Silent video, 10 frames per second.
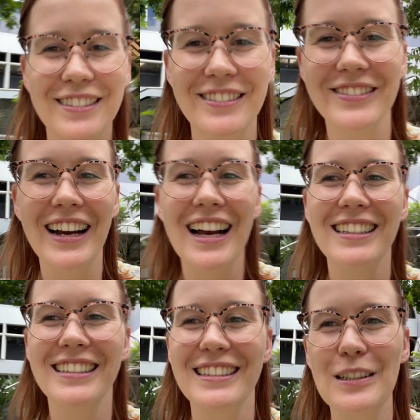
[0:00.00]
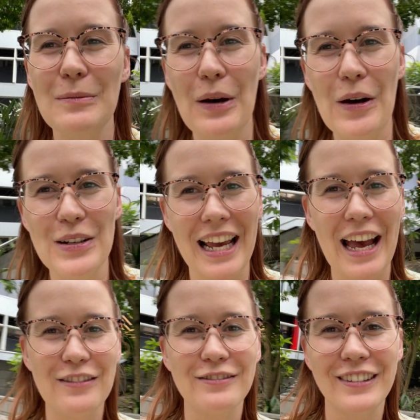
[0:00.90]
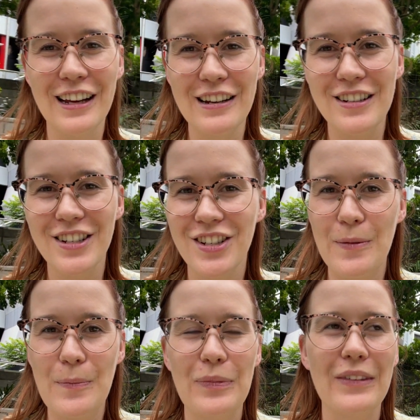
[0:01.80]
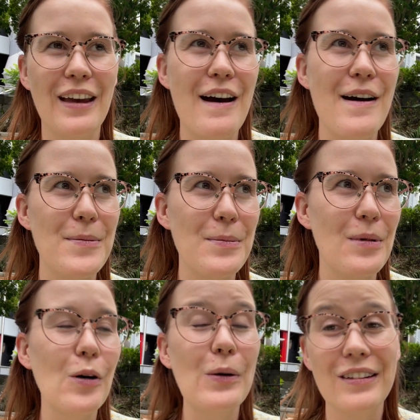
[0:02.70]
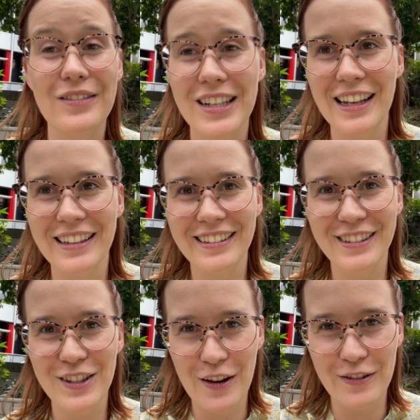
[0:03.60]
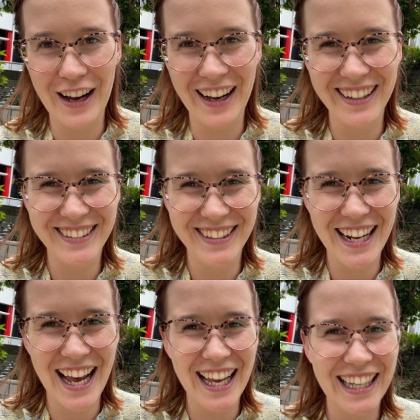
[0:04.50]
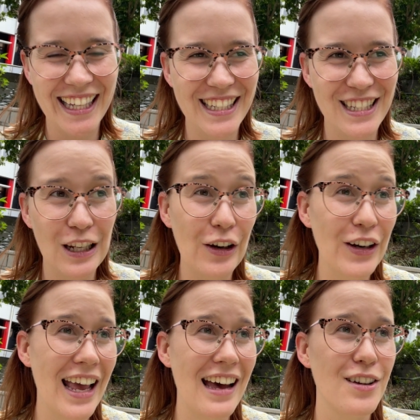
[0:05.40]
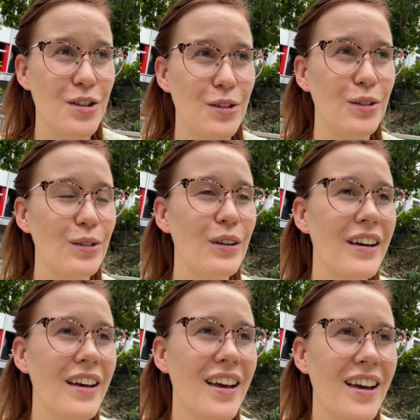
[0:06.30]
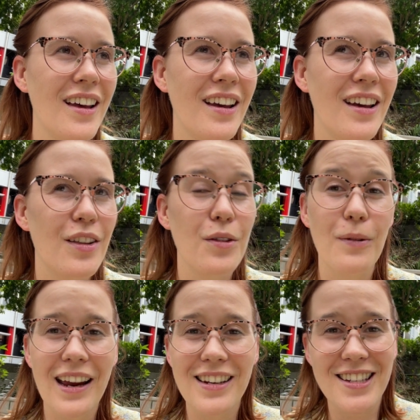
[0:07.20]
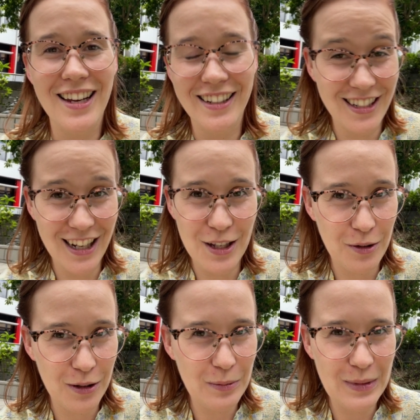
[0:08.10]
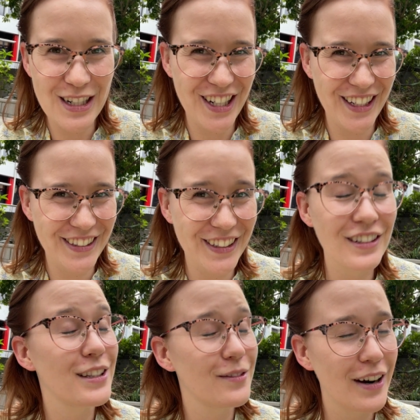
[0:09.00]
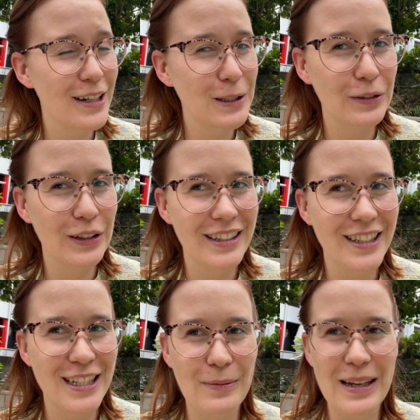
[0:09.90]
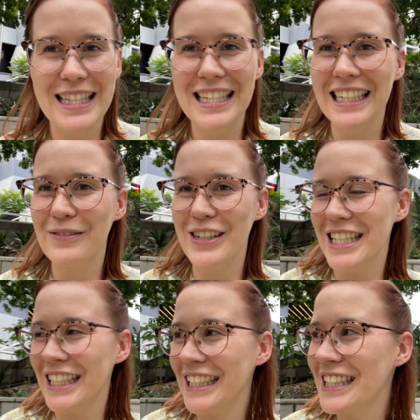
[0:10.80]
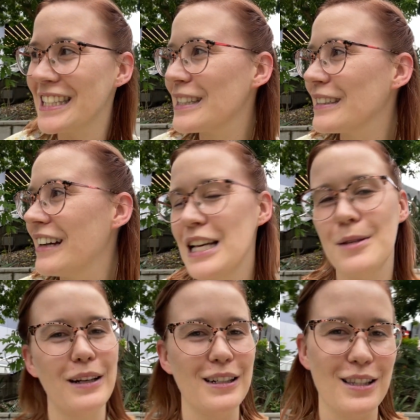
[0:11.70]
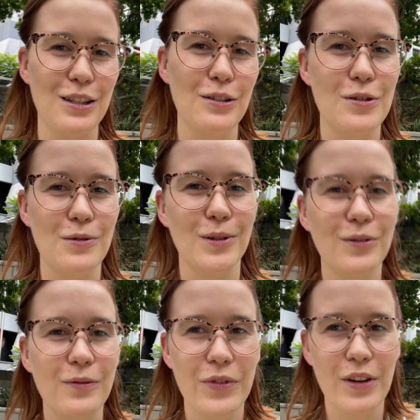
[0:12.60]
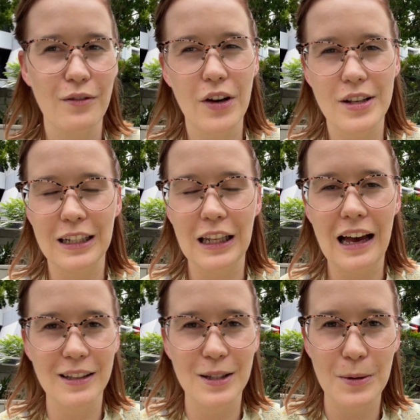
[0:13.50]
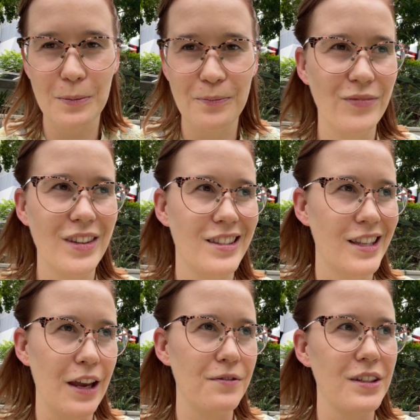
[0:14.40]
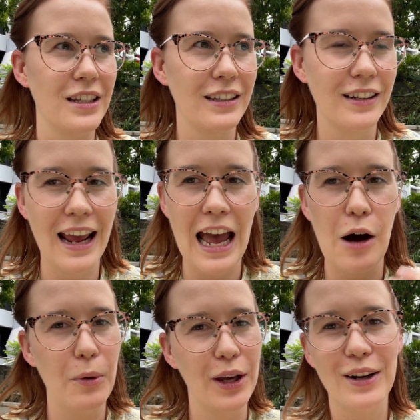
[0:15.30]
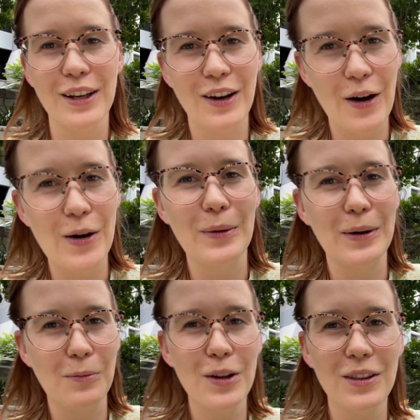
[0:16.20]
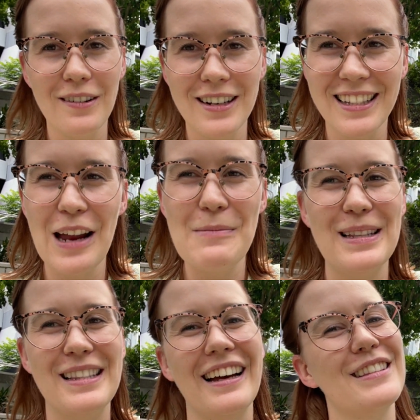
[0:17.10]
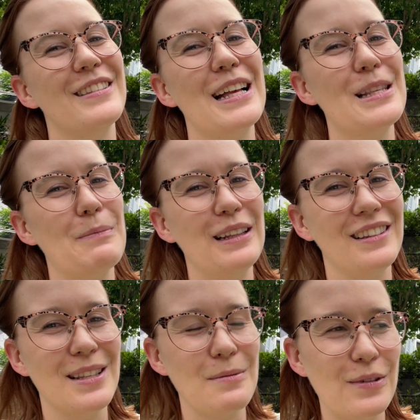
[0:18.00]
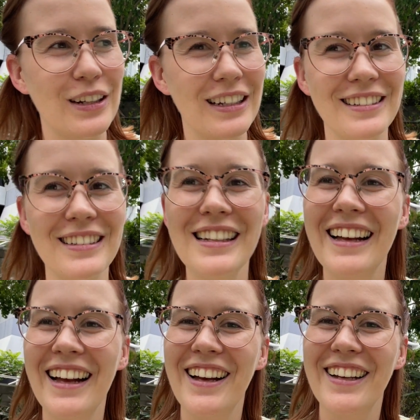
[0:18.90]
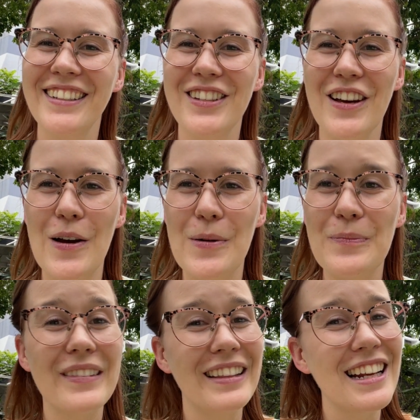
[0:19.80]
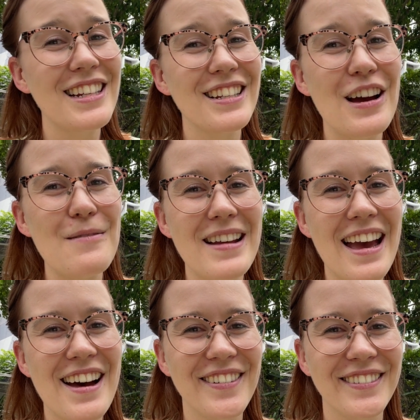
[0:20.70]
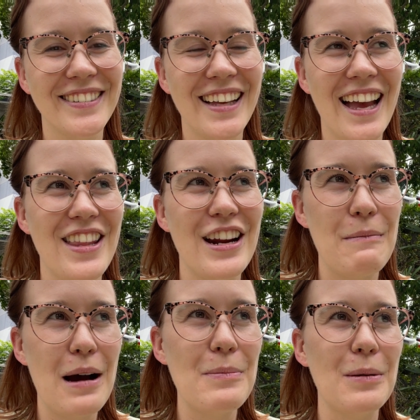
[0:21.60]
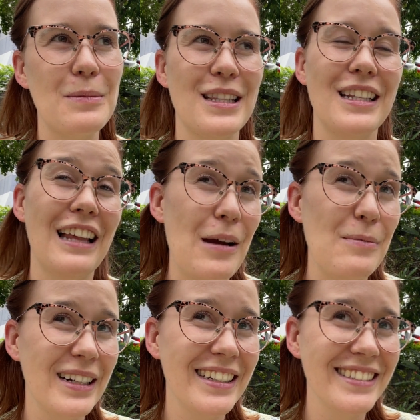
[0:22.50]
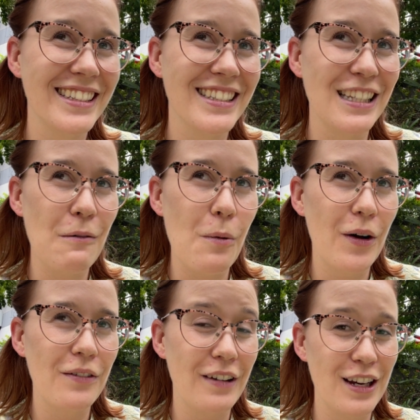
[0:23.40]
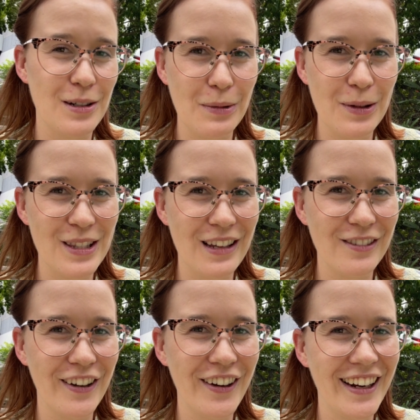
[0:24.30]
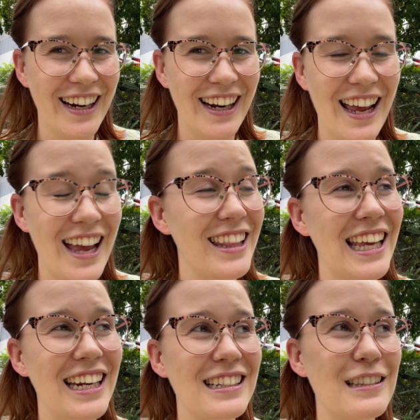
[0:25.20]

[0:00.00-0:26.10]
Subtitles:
grassy spot to have lunch. All we've done so far today is learn how to thread an industrial machine, because it's very different to domestic machines, as well as the usual first class safety and how we're going to go and what your assignments are. So that's been this morning. So lunchtime now. And then I might pop to the library to see what fashion books they've got, and then it's